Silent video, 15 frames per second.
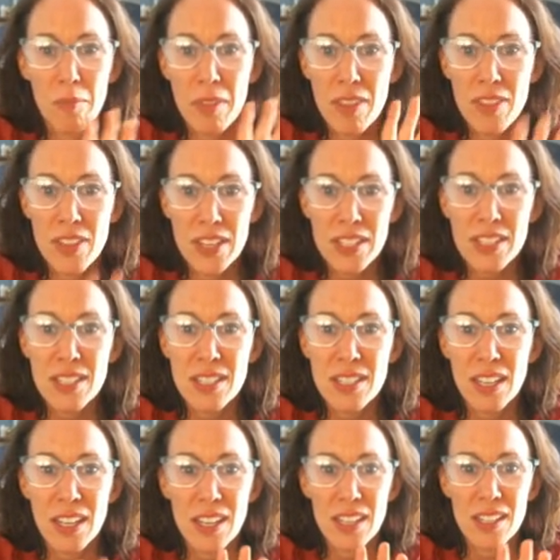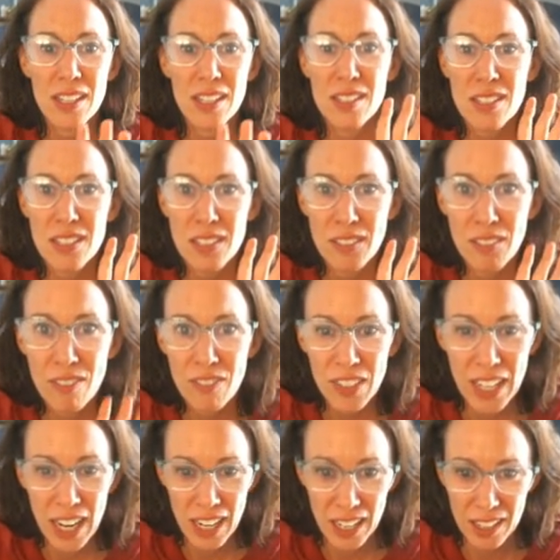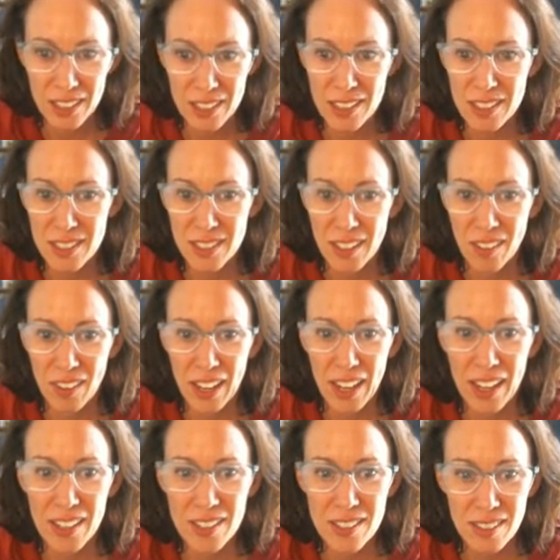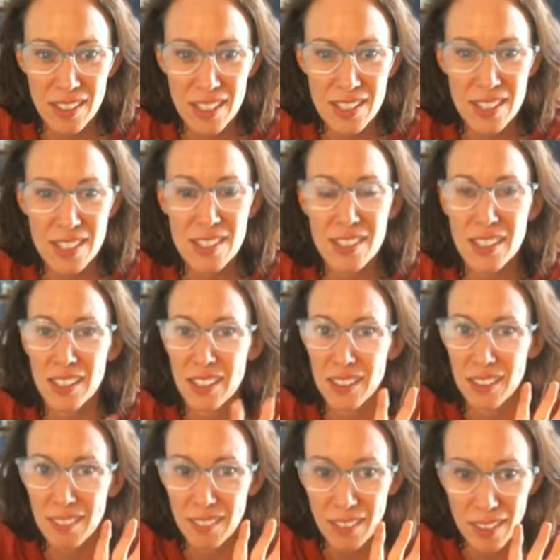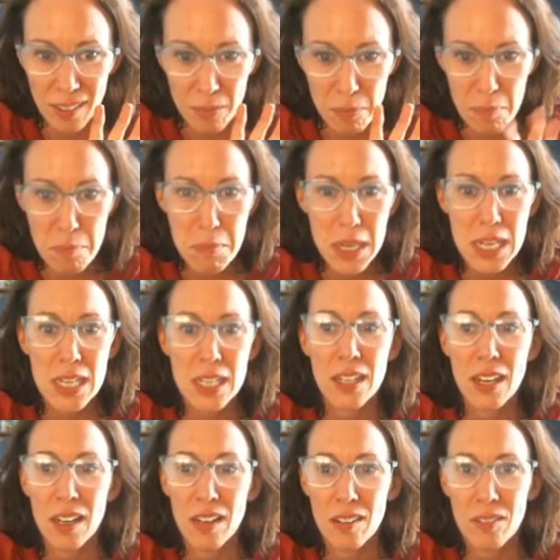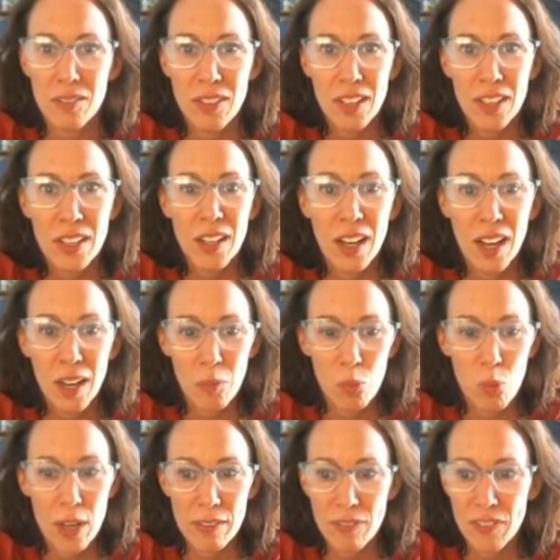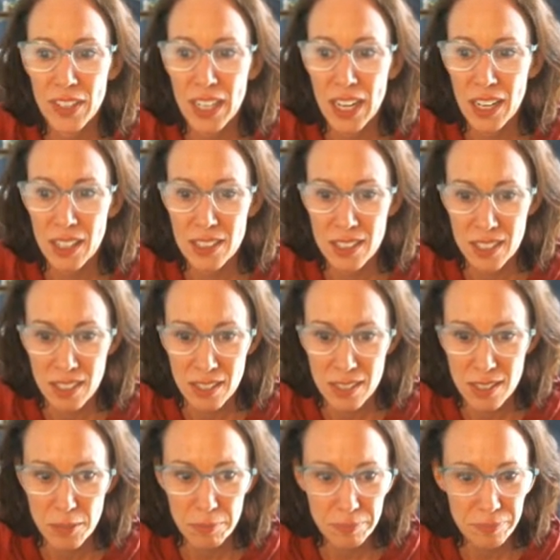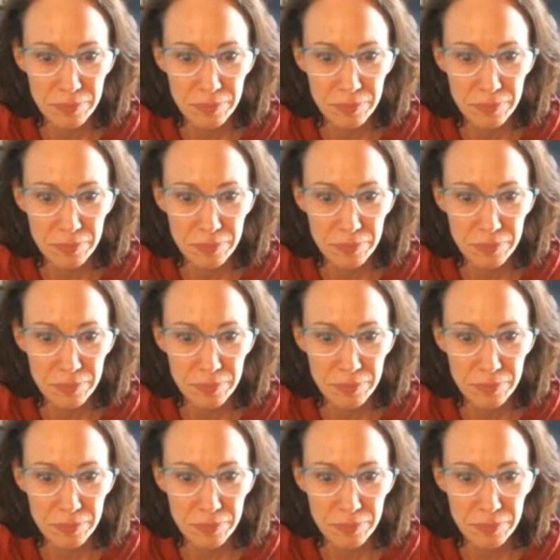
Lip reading: This is phonetics, okay? So this is the meat of what phonetics is.